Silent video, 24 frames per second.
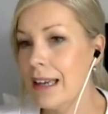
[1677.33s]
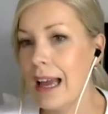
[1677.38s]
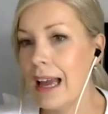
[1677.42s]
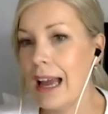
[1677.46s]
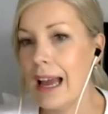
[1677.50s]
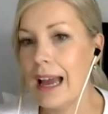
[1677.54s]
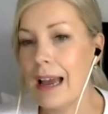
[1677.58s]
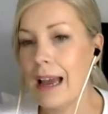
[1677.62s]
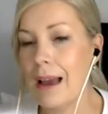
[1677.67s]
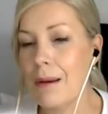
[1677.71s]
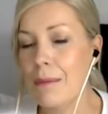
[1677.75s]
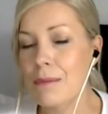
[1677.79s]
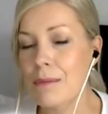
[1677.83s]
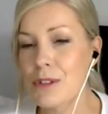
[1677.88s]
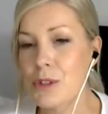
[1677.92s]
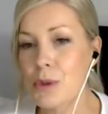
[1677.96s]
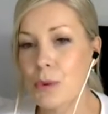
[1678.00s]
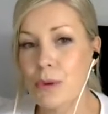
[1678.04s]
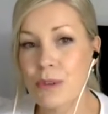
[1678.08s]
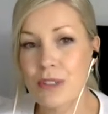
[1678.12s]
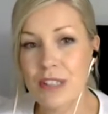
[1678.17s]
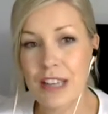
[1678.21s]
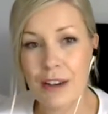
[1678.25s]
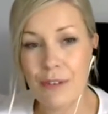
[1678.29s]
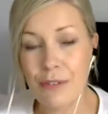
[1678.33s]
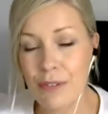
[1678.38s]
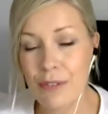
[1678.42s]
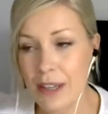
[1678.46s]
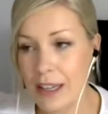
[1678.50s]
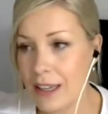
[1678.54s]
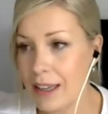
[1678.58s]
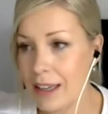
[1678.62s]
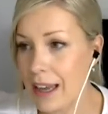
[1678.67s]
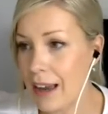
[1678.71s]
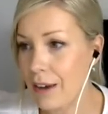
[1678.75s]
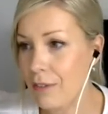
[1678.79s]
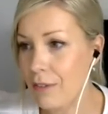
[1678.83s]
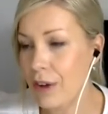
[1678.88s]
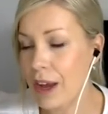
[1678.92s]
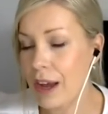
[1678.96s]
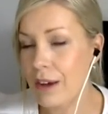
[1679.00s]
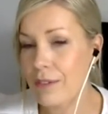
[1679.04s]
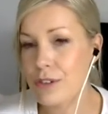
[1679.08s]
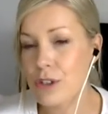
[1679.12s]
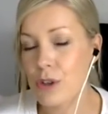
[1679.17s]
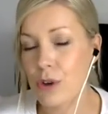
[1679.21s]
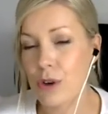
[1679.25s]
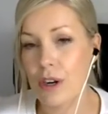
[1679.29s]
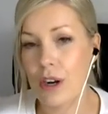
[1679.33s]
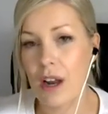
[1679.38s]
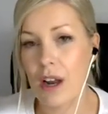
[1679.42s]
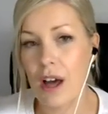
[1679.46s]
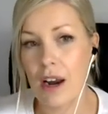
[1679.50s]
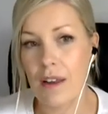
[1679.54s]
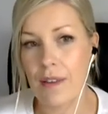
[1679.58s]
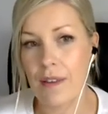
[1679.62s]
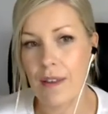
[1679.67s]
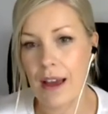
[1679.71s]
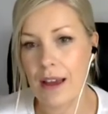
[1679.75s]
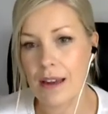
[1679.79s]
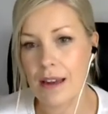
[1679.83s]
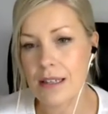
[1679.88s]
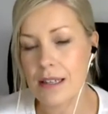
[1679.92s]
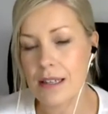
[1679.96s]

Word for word: Um, so we definitely have, have done a lot of that